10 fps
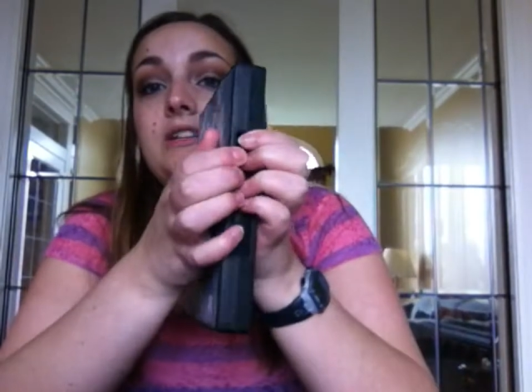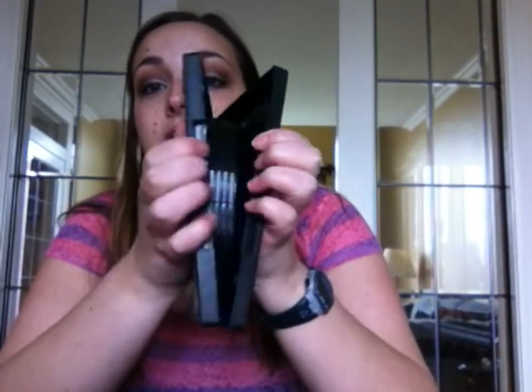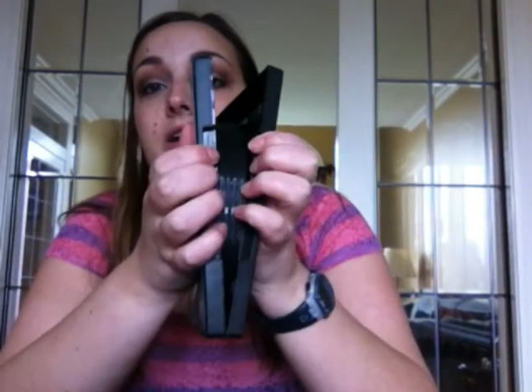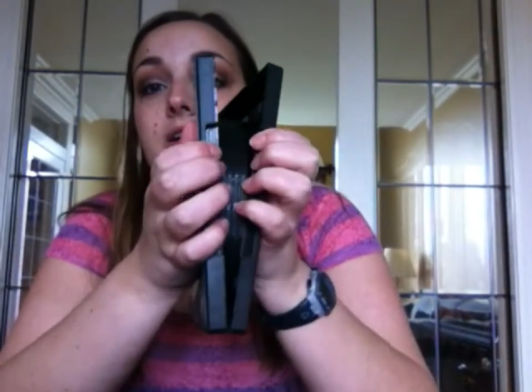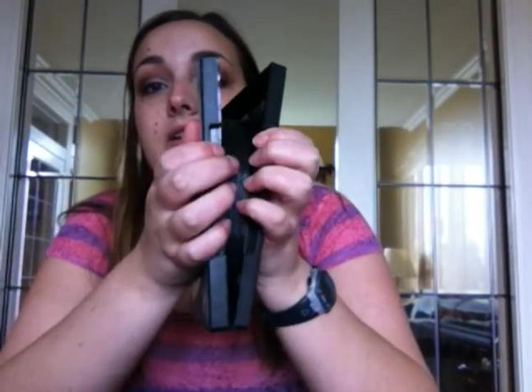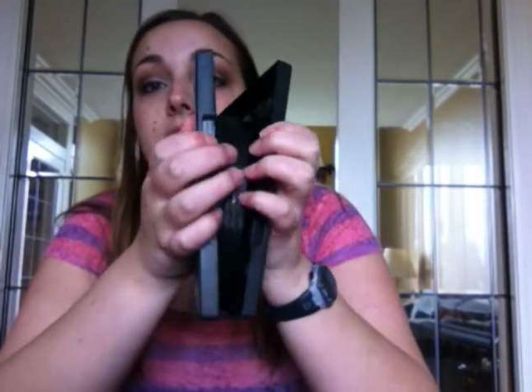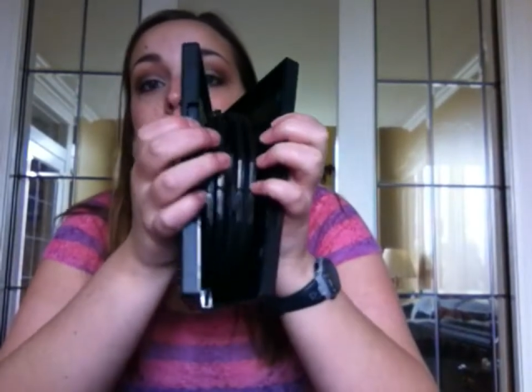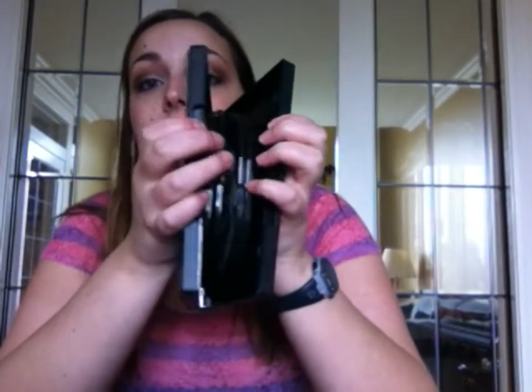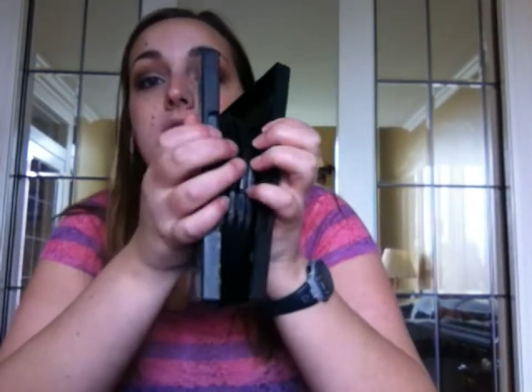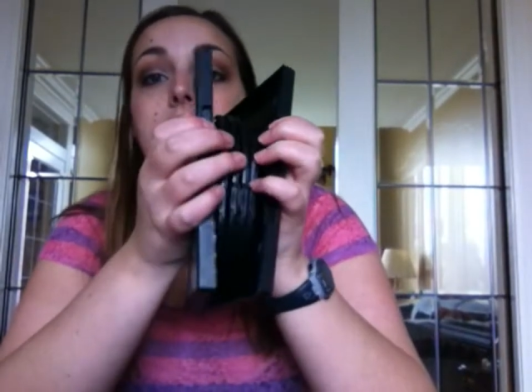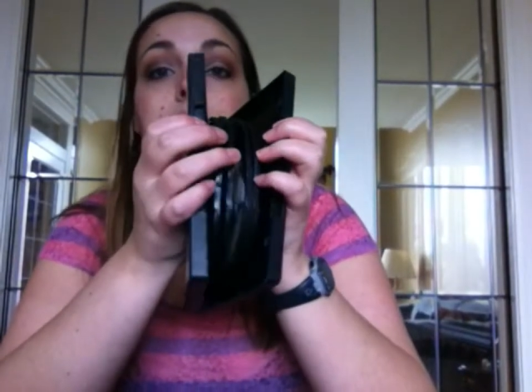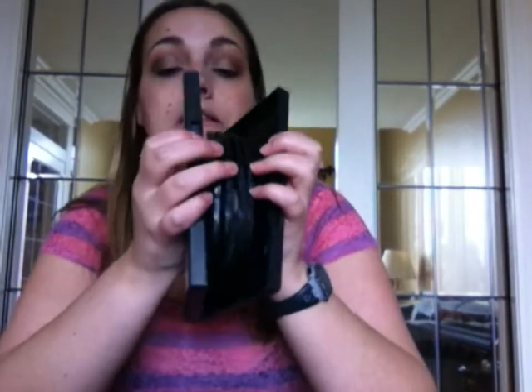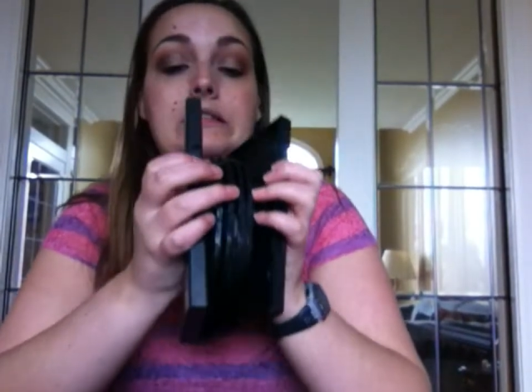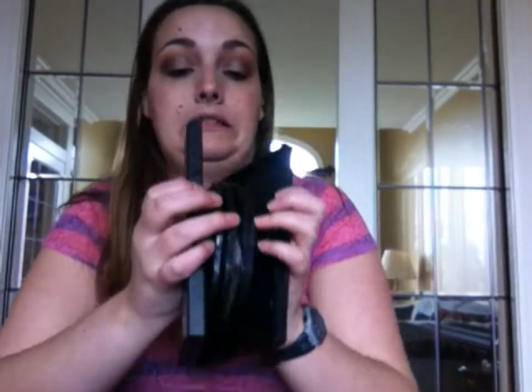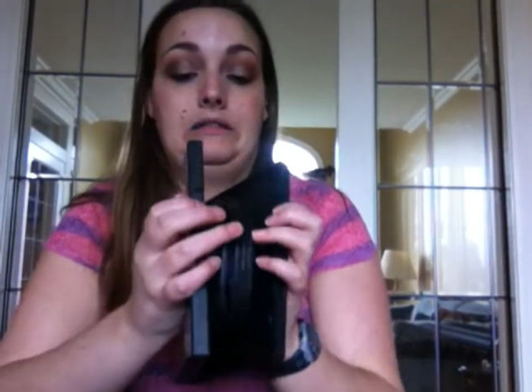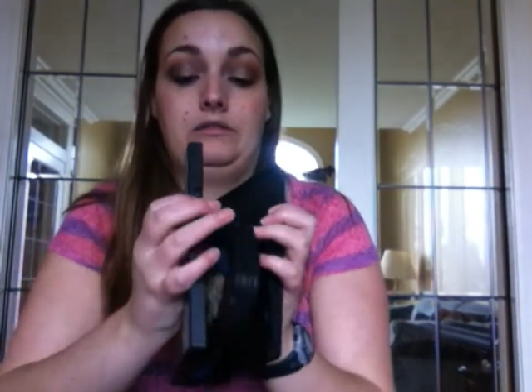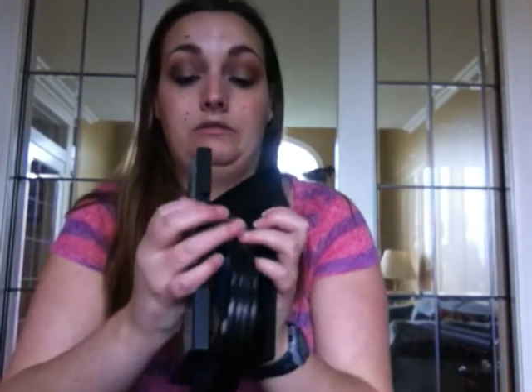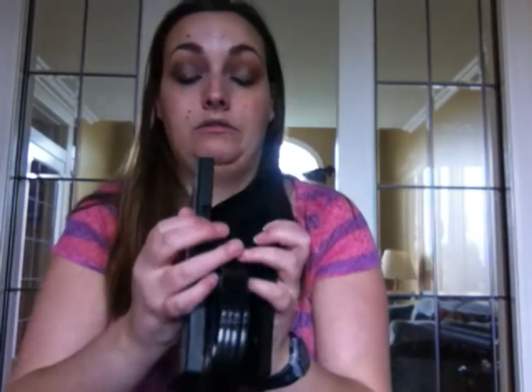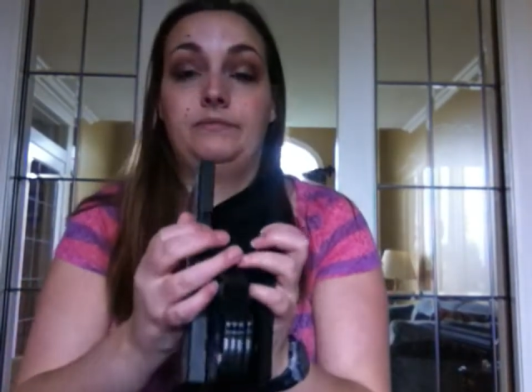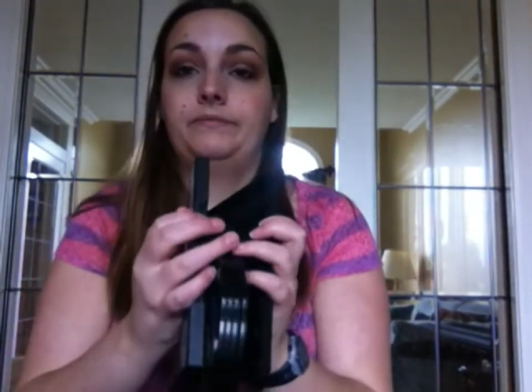the Daria DVDs
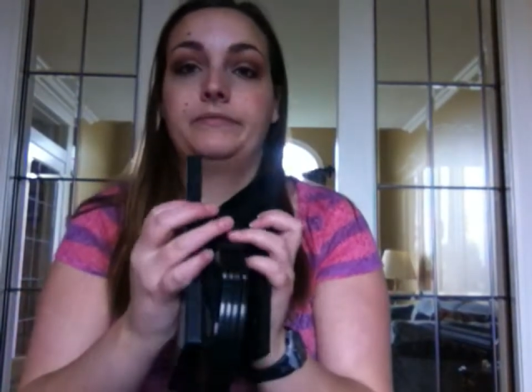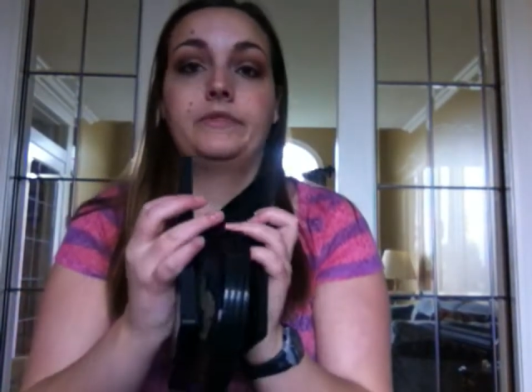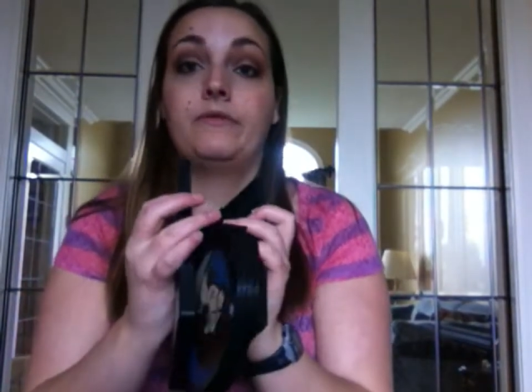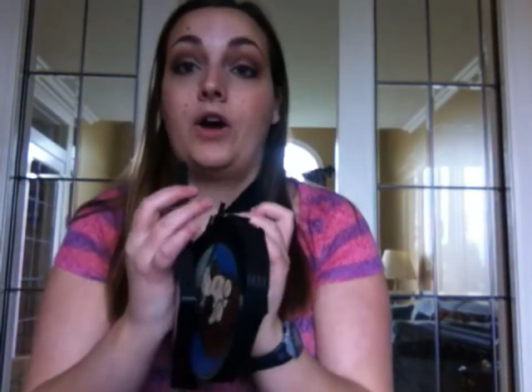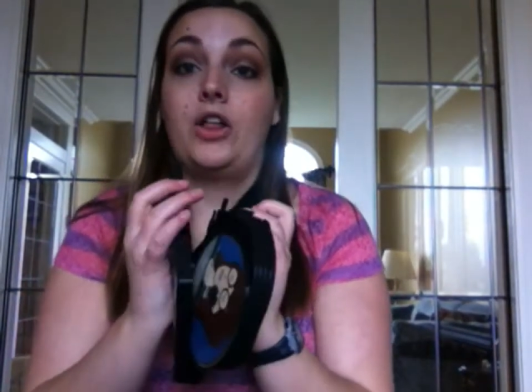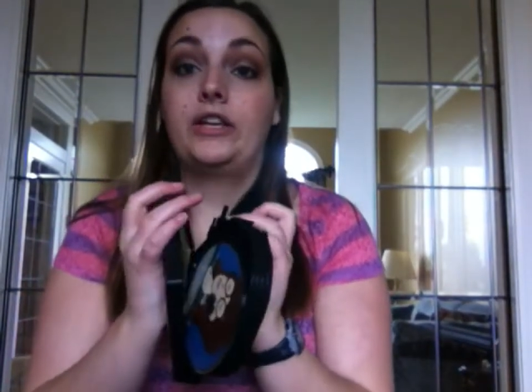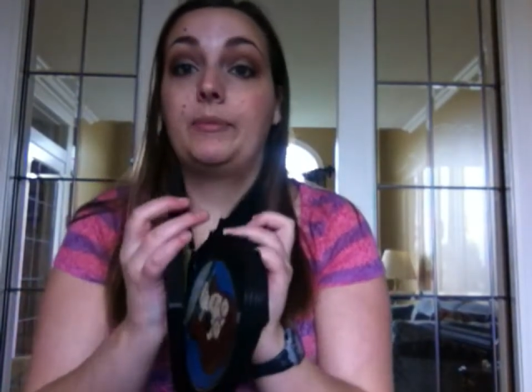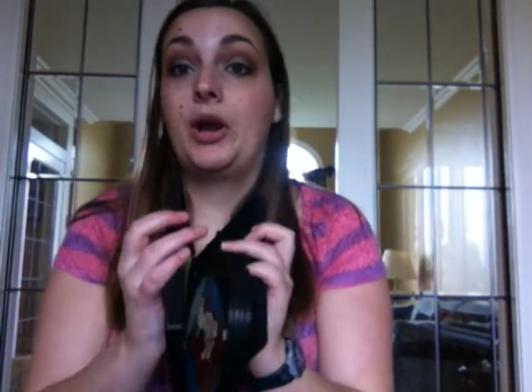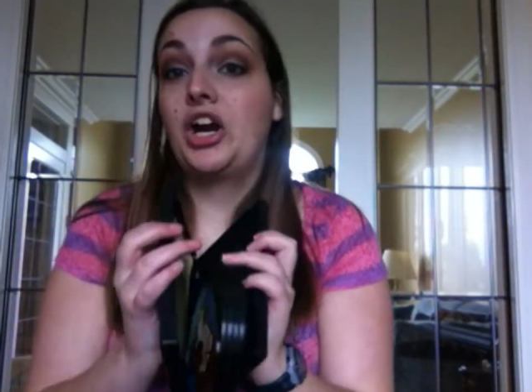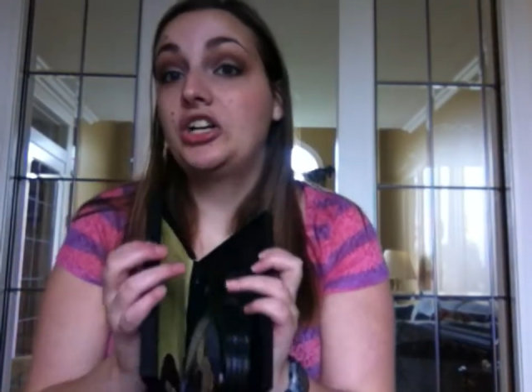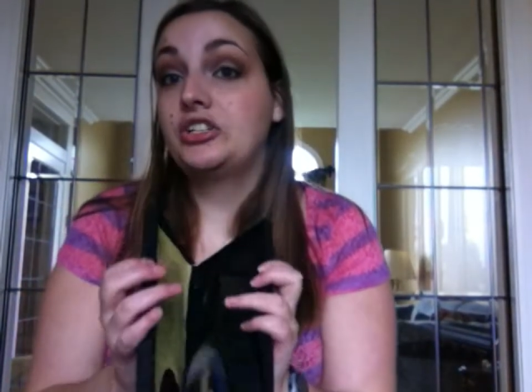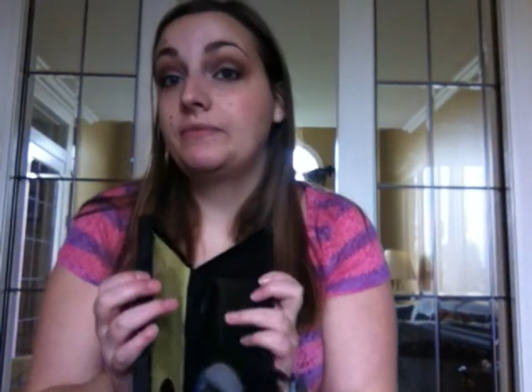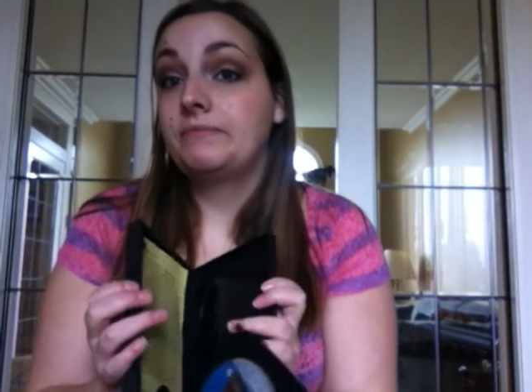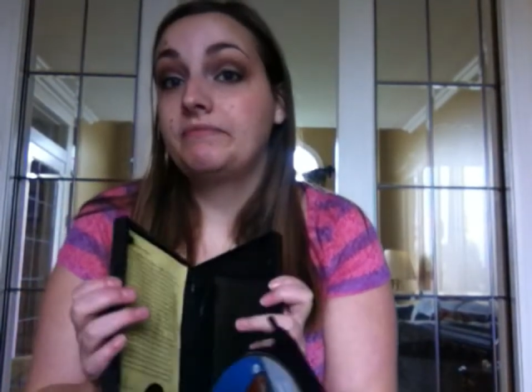falling apart,